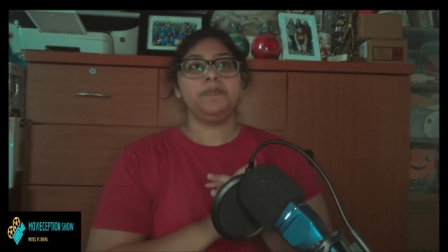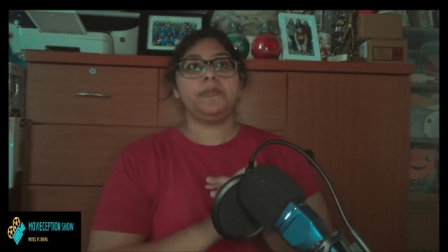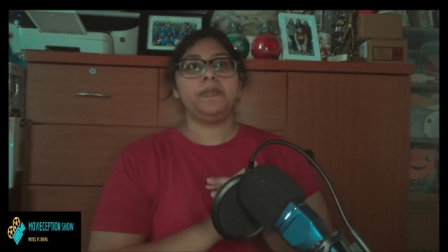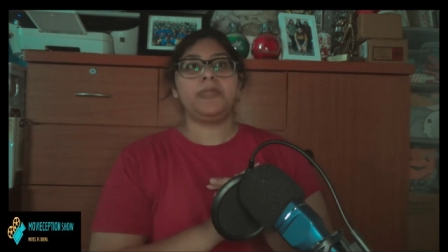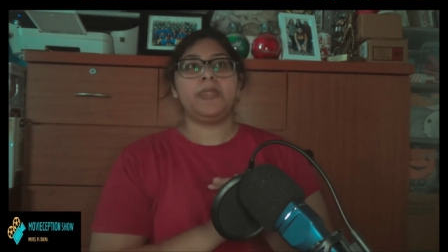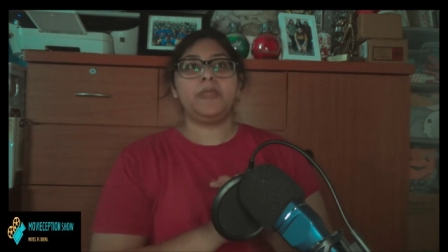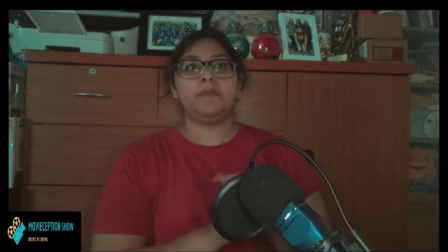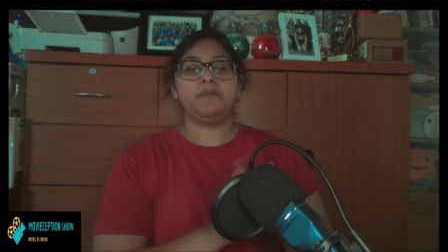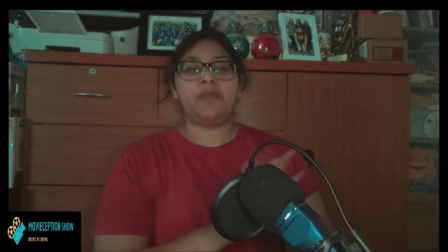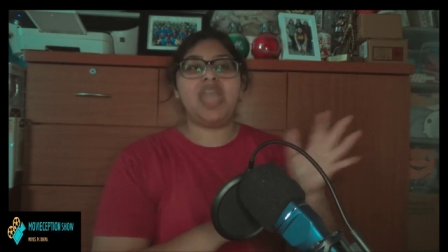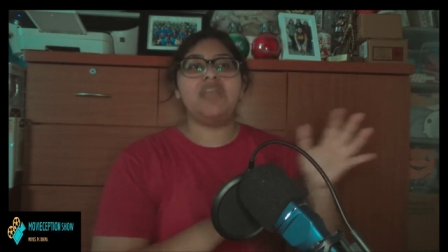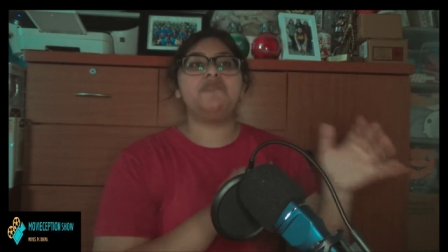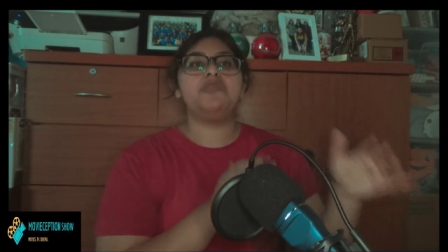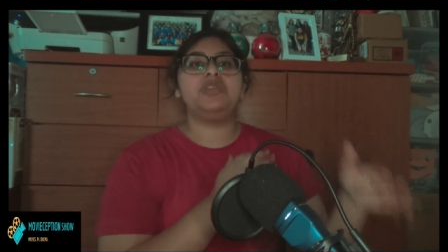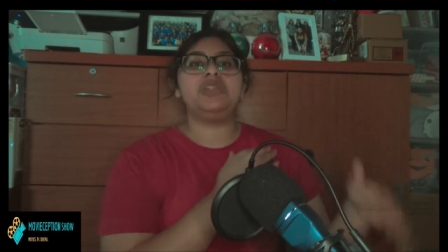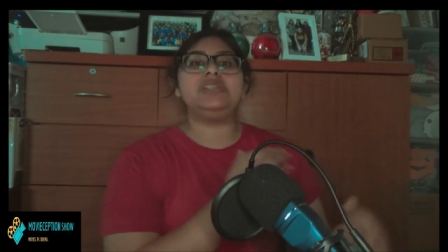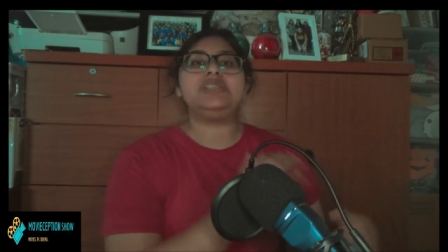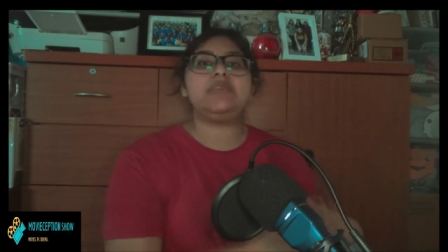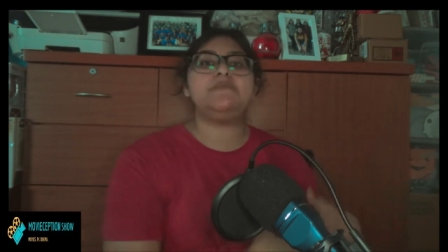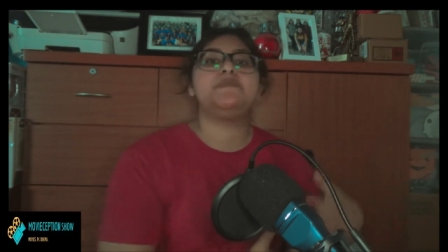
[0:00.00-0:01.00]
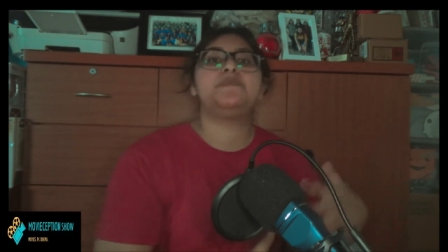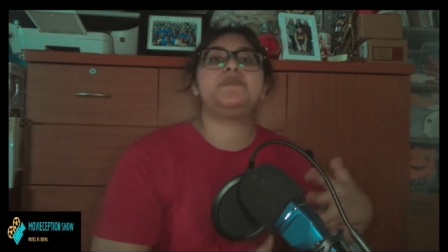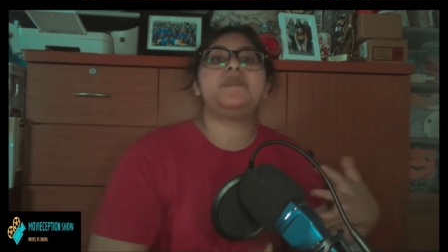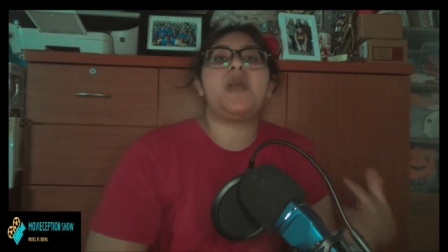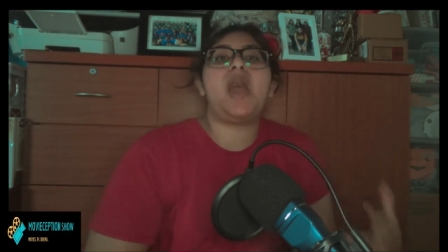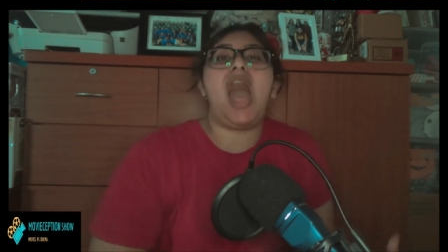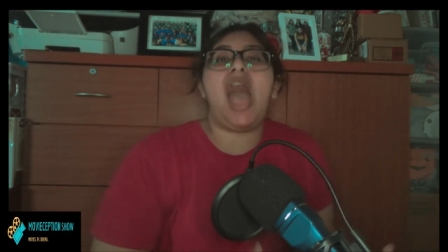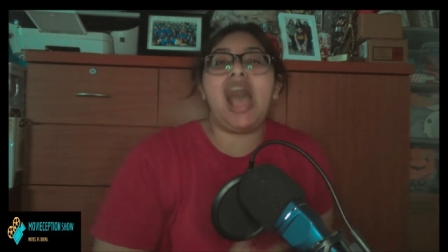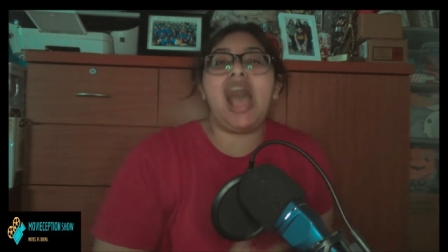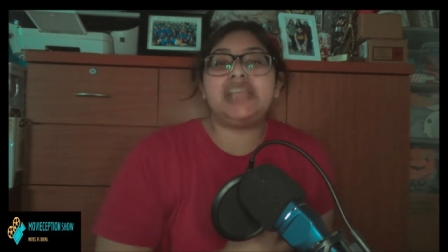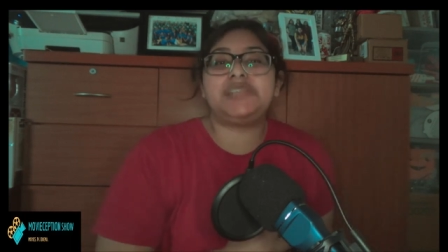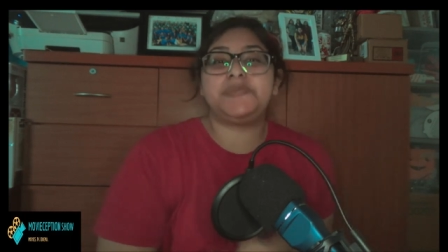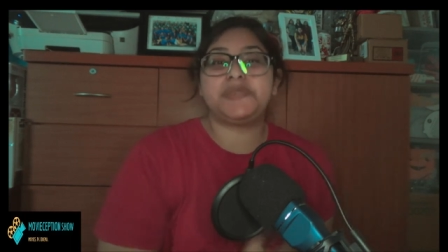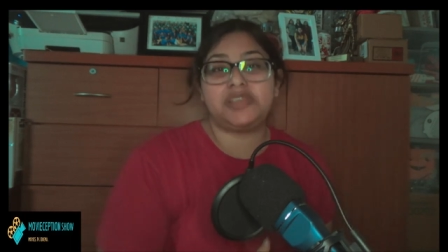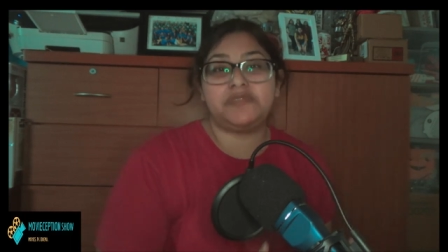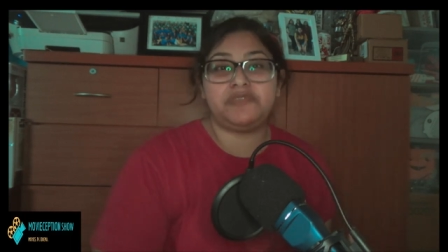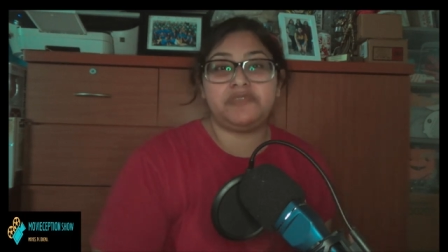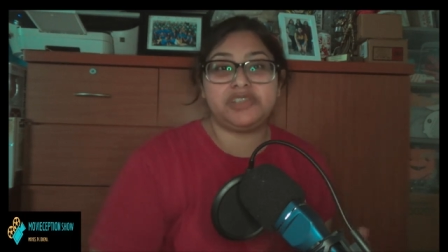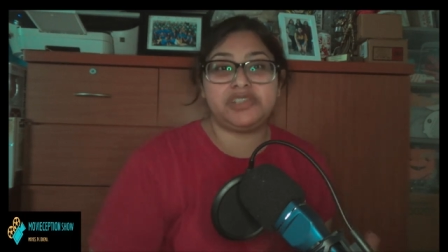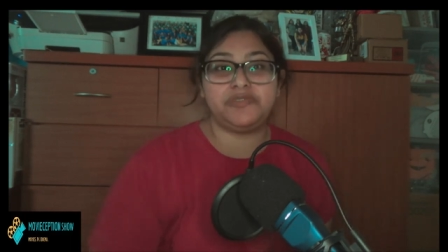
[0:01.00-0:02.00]
may have redeemed aspects
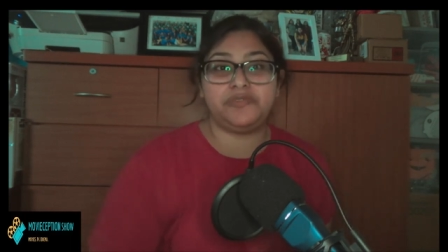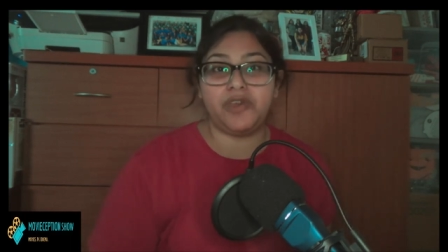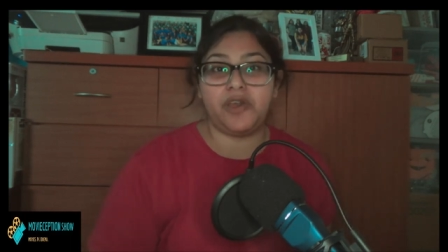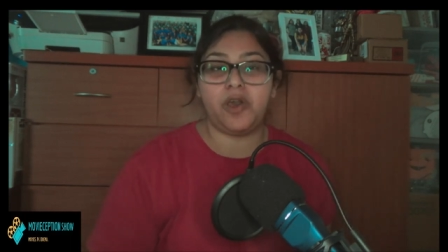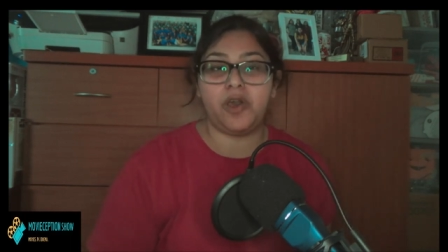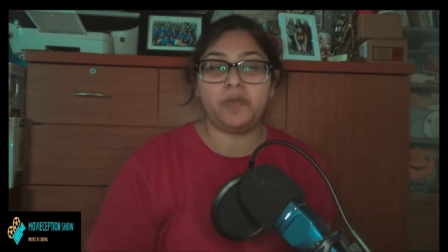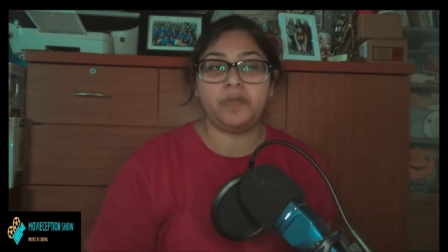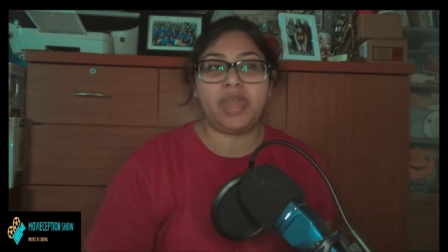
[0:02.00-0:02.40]
of this film